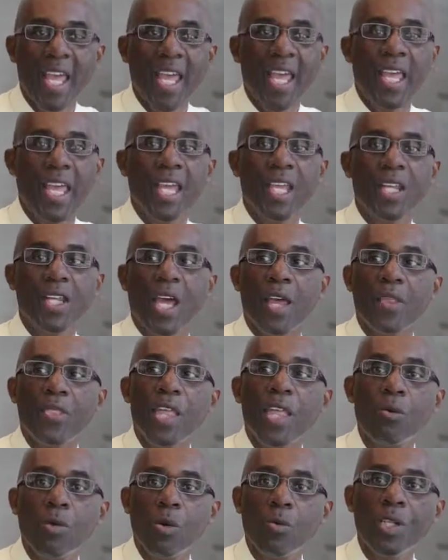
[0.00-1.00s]
And I
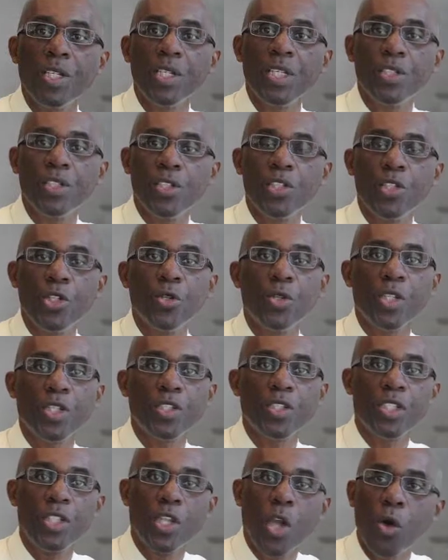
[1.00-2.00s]
think what we need to do
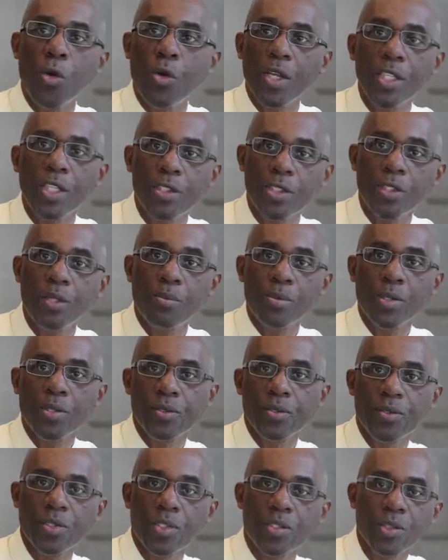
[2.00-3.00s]
is go into the
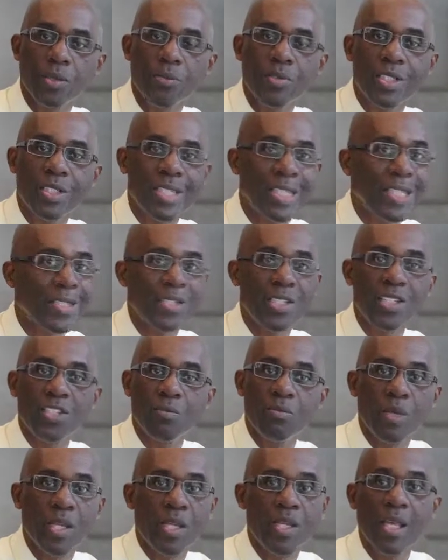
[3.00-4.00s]
prison systems, teach these
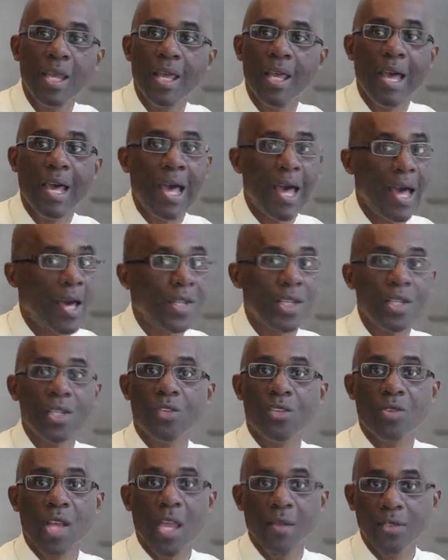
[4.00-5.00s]
men how to get a
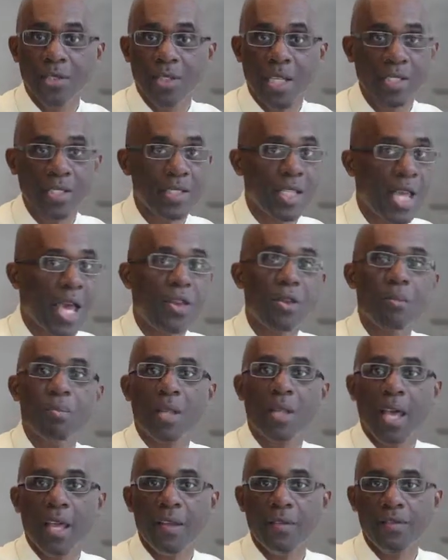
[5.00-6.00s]
driver's license, how to
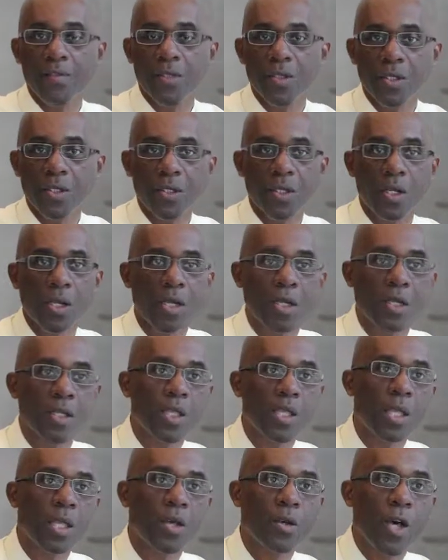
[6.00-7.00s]
apply for, uh,
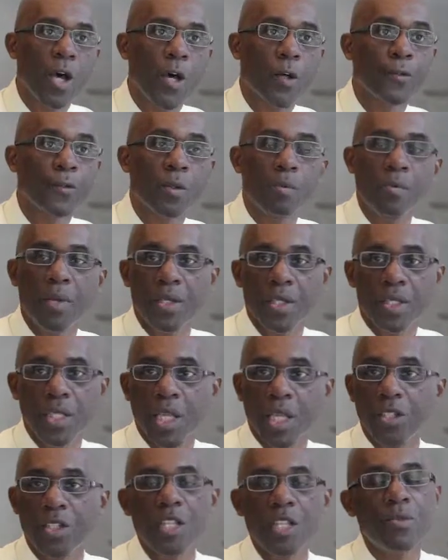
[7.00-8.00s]
uh, for
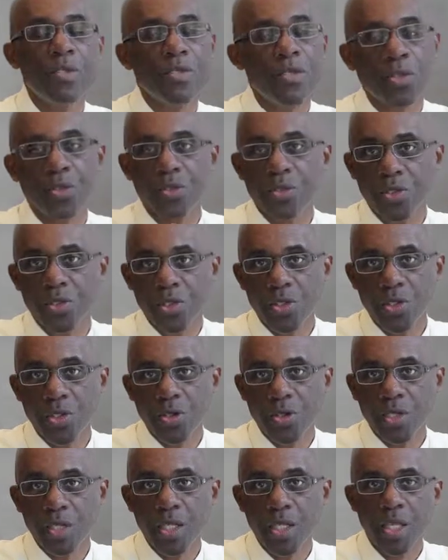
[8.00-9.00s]
Medicaid, even Social
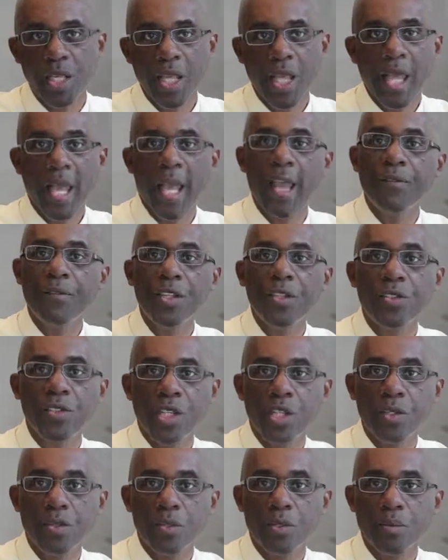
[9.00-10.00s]
Security. Have these
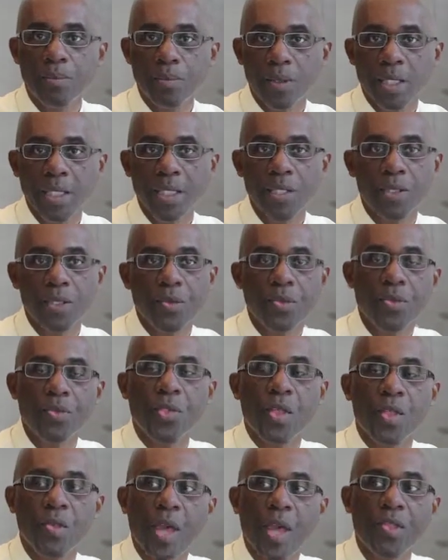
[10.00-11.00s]
things in place. I,
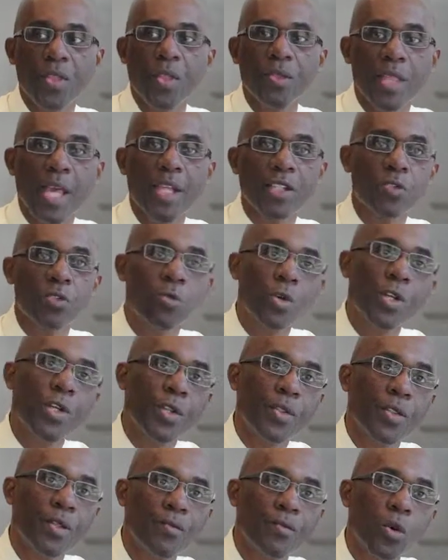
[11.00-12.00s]
I, think that's one
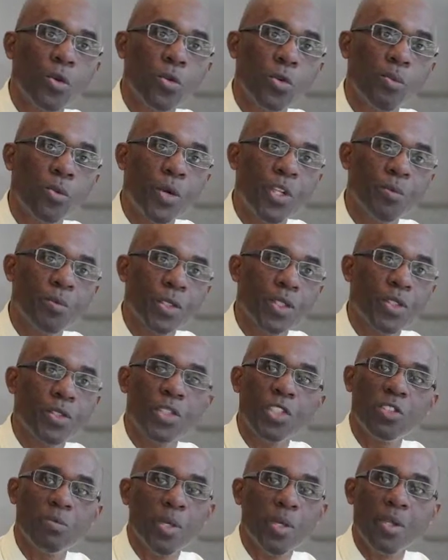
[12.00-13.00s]
of the focal points because
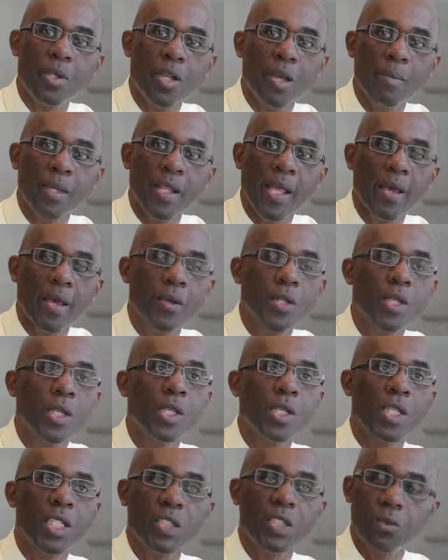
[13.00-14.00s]
these men are coming out
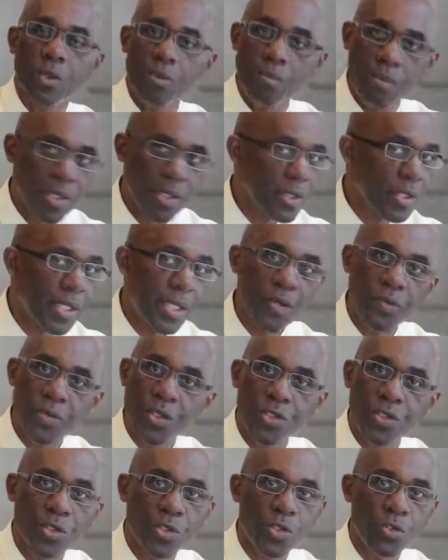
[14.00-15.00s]
with mental health
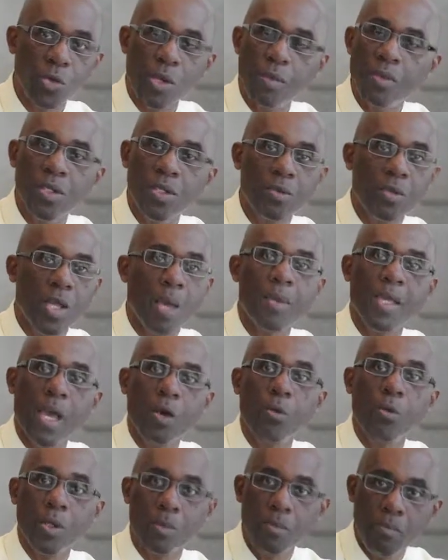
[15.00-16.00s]
issues, women coming
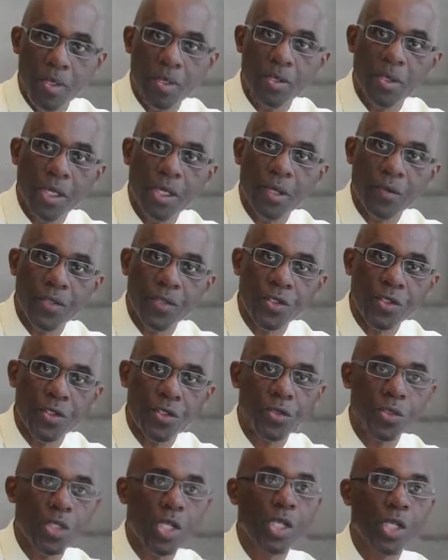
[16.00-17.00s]
out with mental health
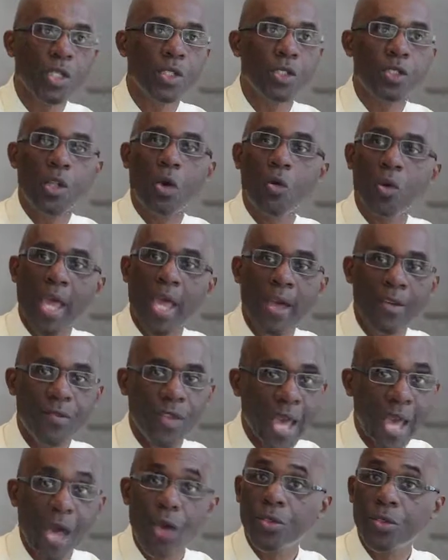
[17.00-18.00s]
issues, don't have
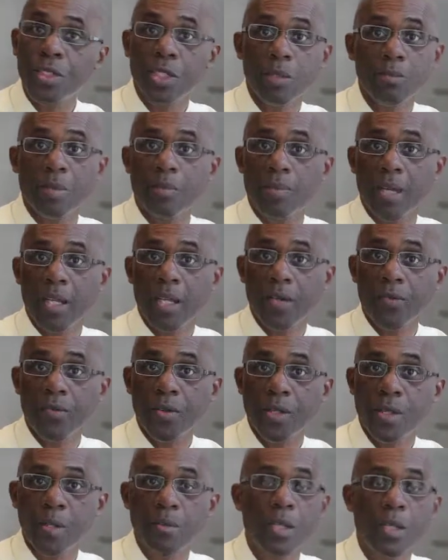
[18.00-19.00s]
housing prepared
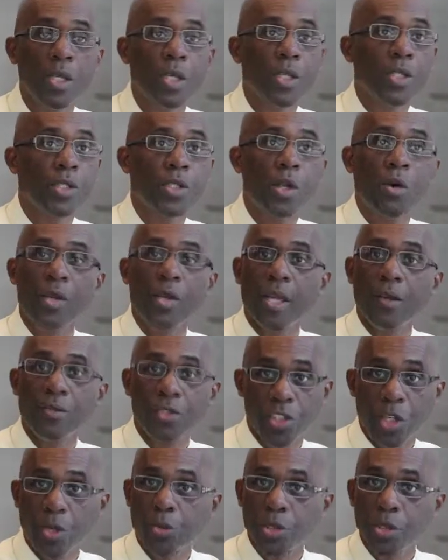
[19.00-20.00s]
for them, don't have
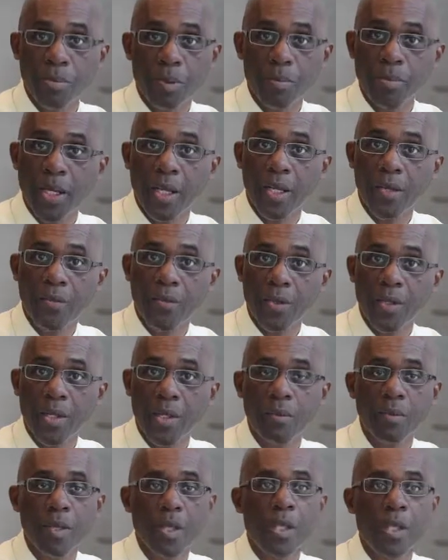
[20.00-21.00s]
shelter prepared for
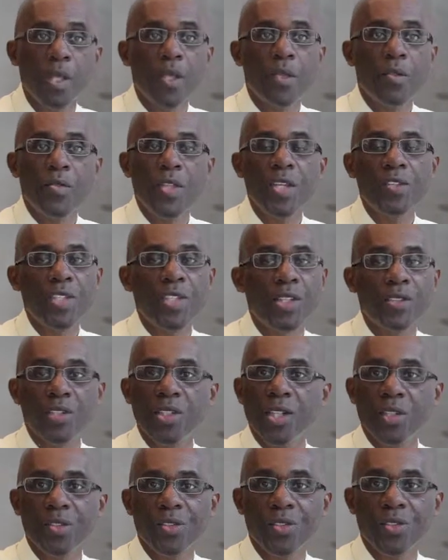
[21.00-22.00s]
them. These things are
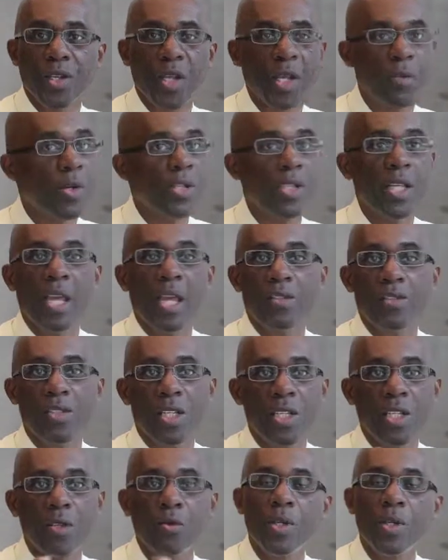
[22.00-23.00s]
necessary. One guy
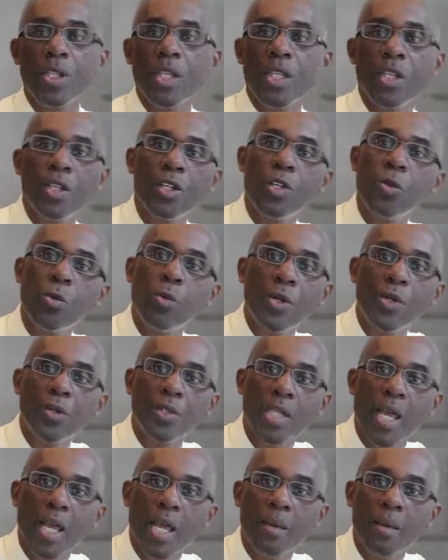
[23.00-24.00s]
said he went in in the
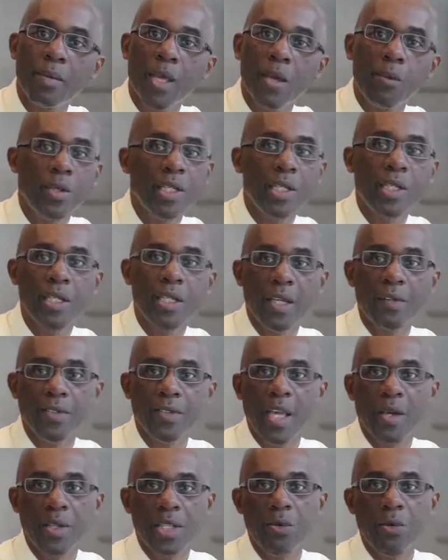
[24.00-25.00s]
wintertime, and when he
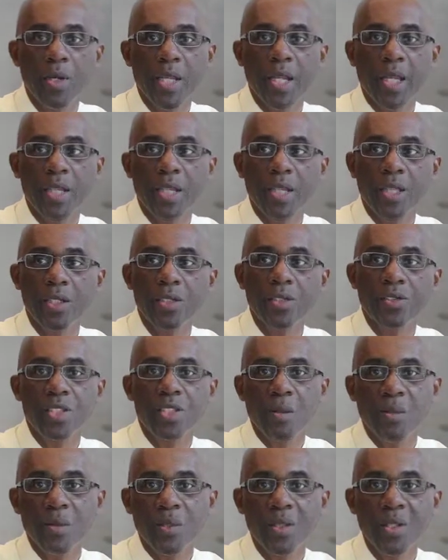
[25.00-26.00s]
left out, he went in the
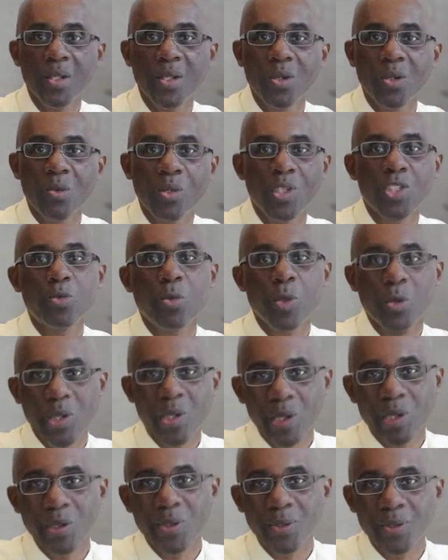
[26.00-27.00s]
summer with his winter
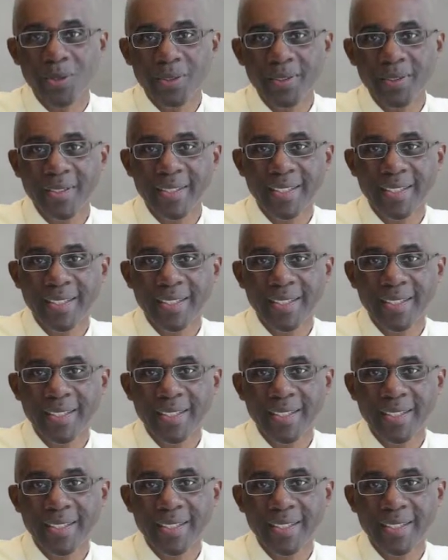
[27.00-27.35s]
clothes.